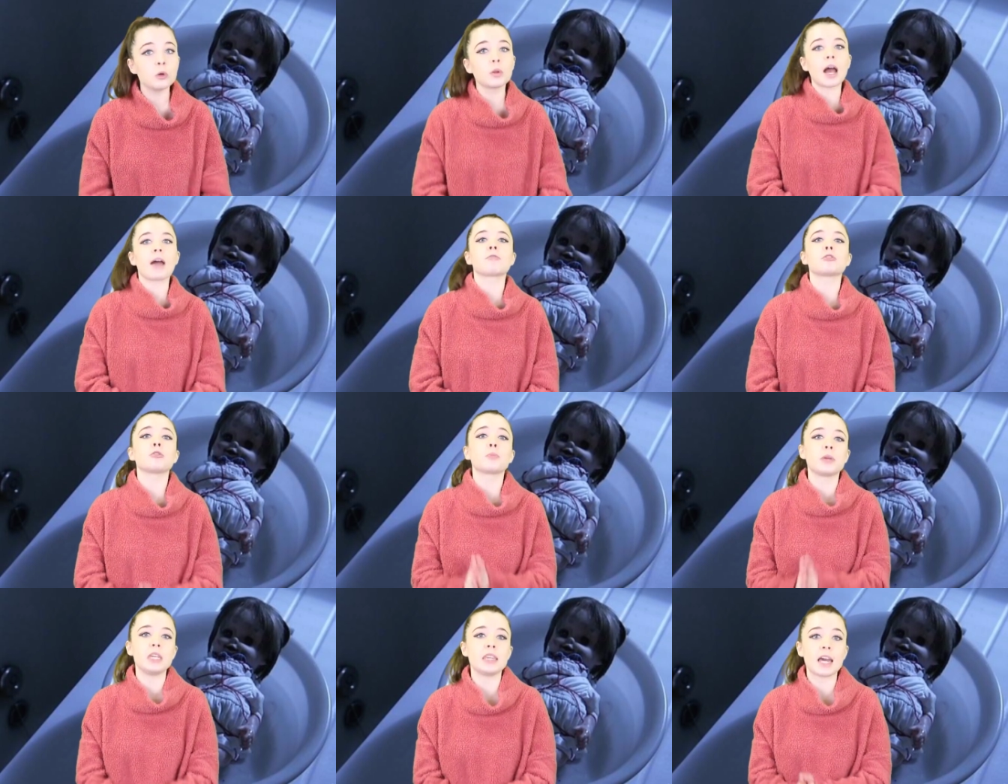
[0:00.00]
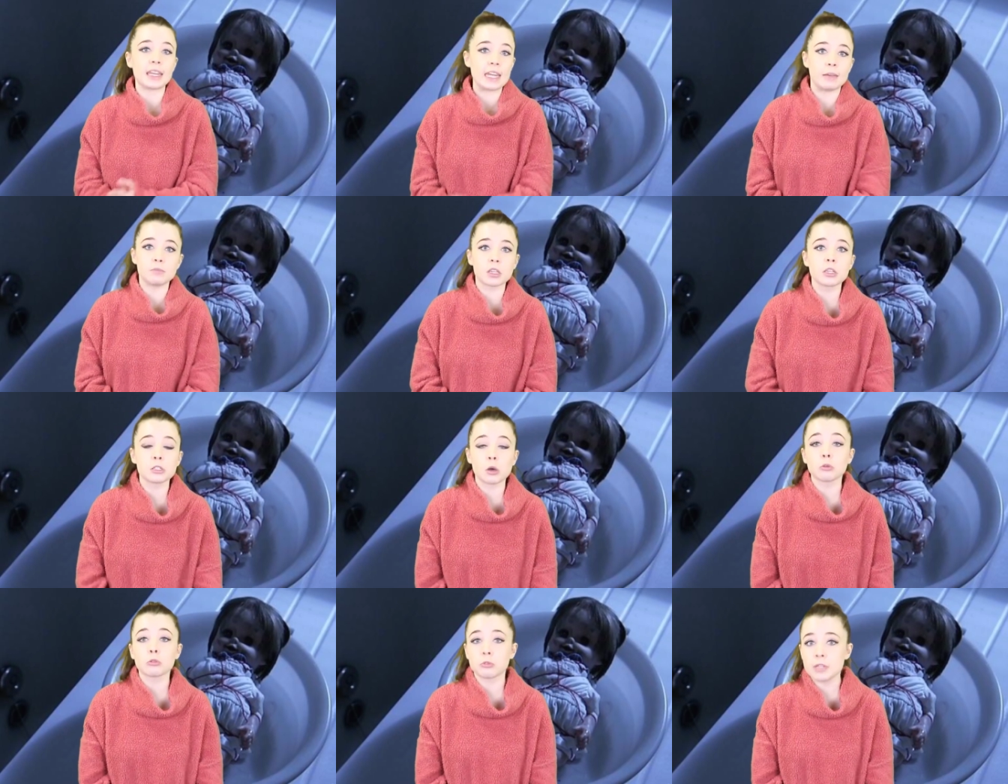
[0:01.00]
you'll have to repeat that name to the
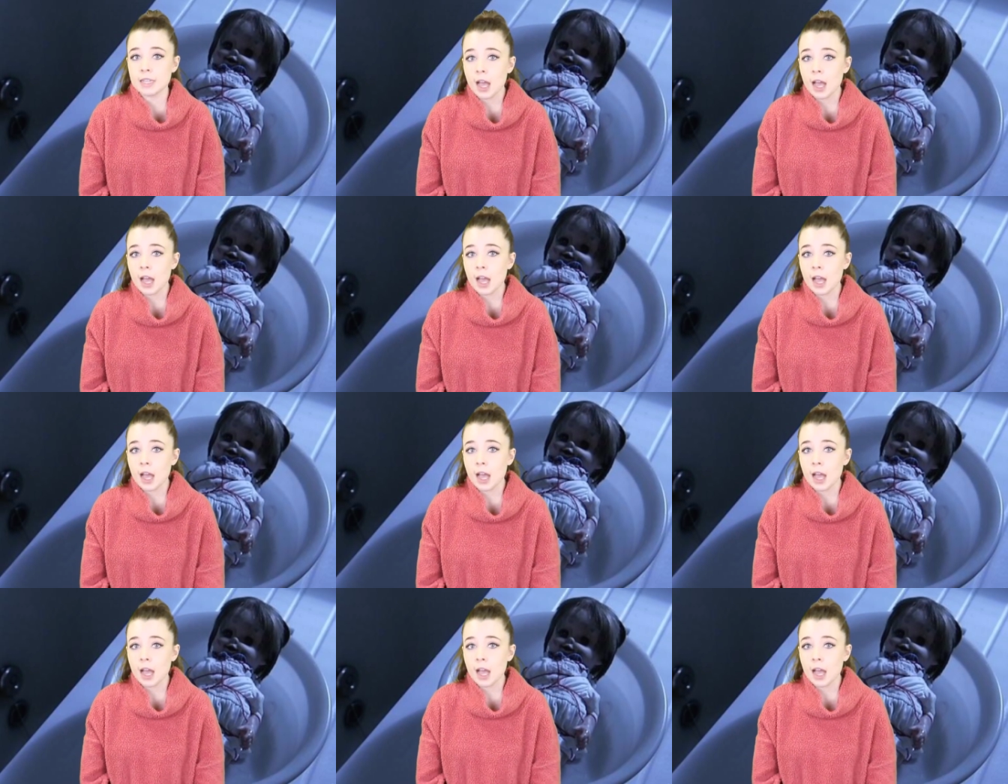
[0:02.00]
doll three